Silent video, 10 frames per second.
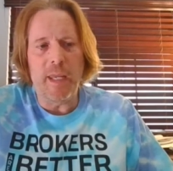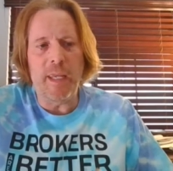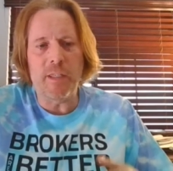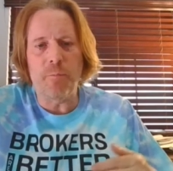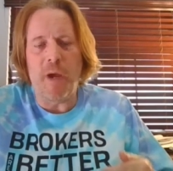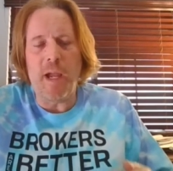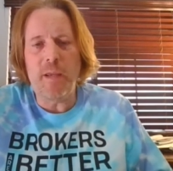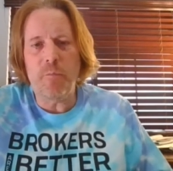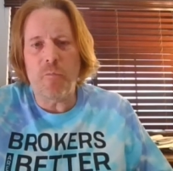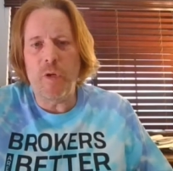is my
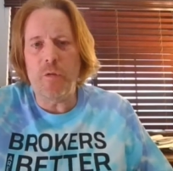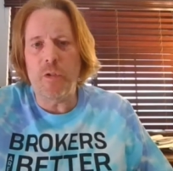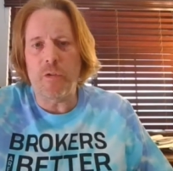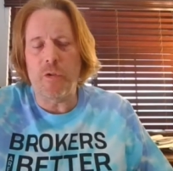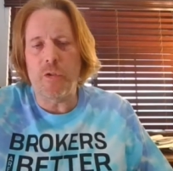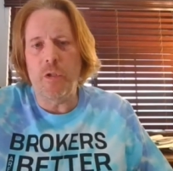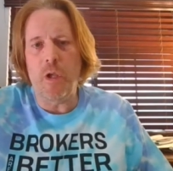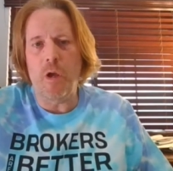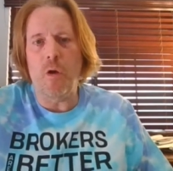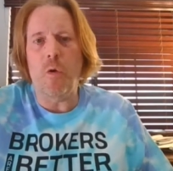realtors
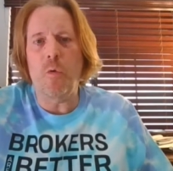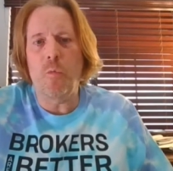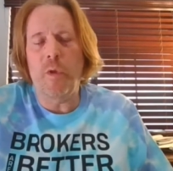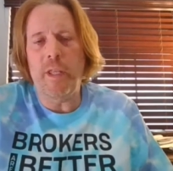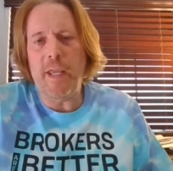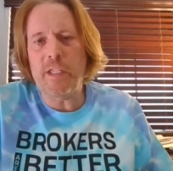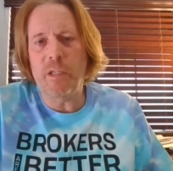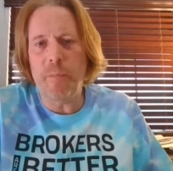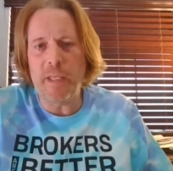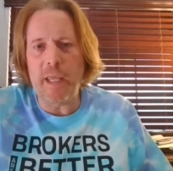know when they
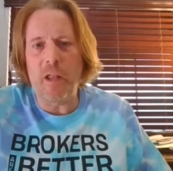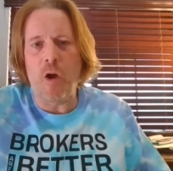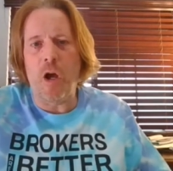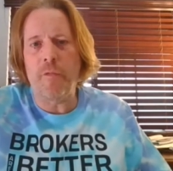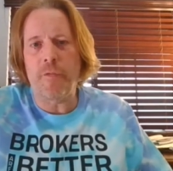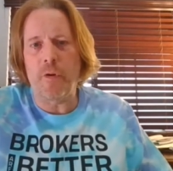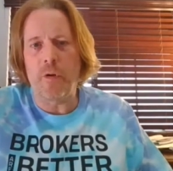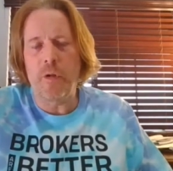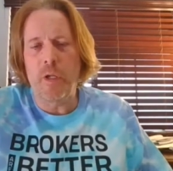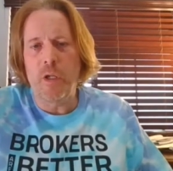submit that
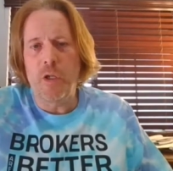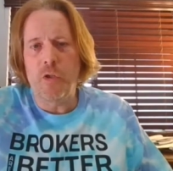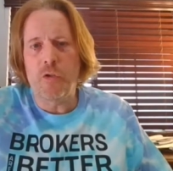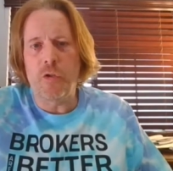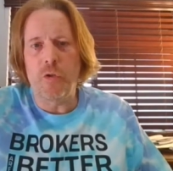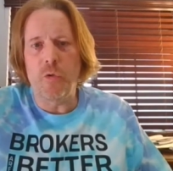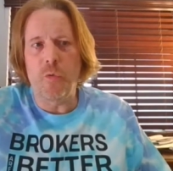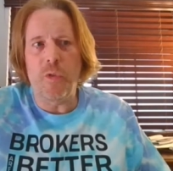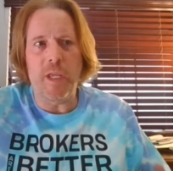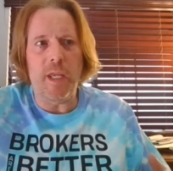offer
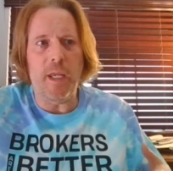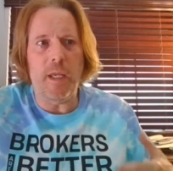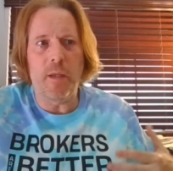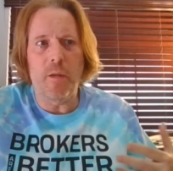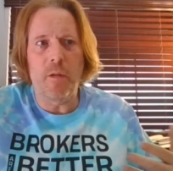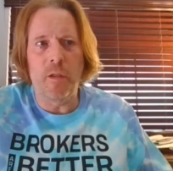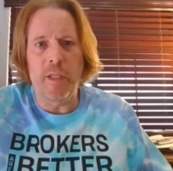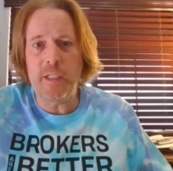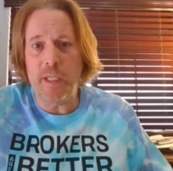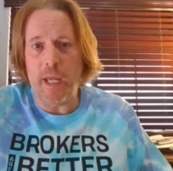to the
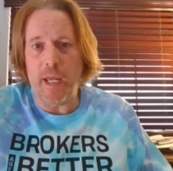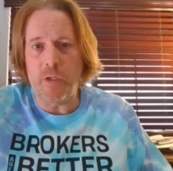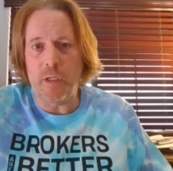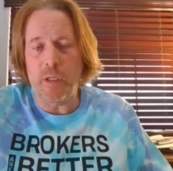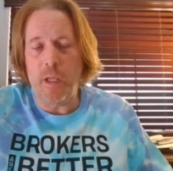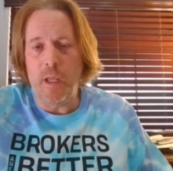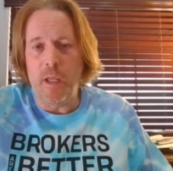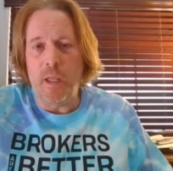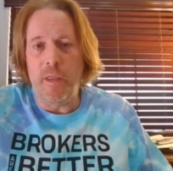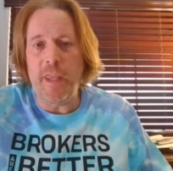listing agent,
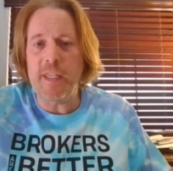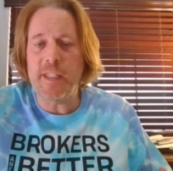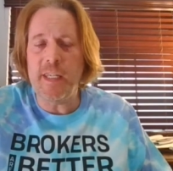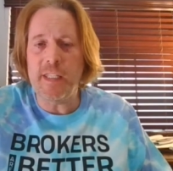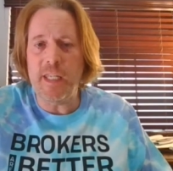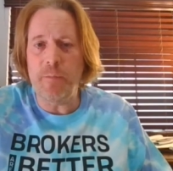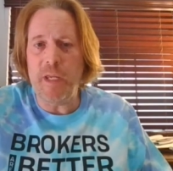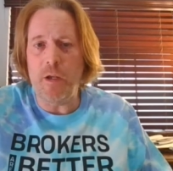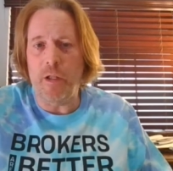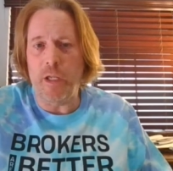they CC
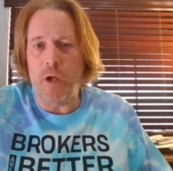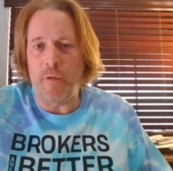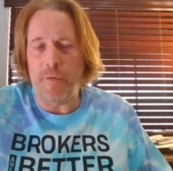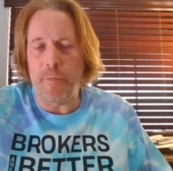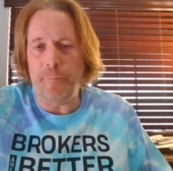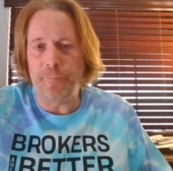me on the offer.